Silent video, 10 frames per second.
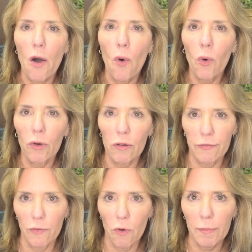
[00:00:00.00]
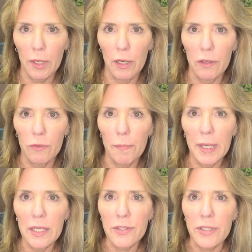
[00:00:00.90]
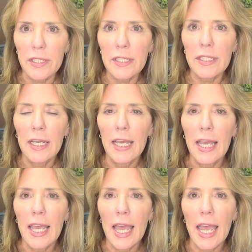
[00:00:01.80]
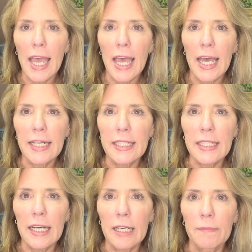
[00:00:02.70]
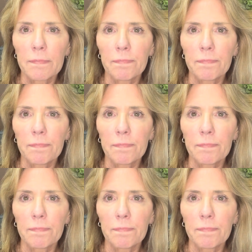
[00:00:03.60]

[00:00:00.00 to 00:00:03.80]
oral form called Rybelsus, and or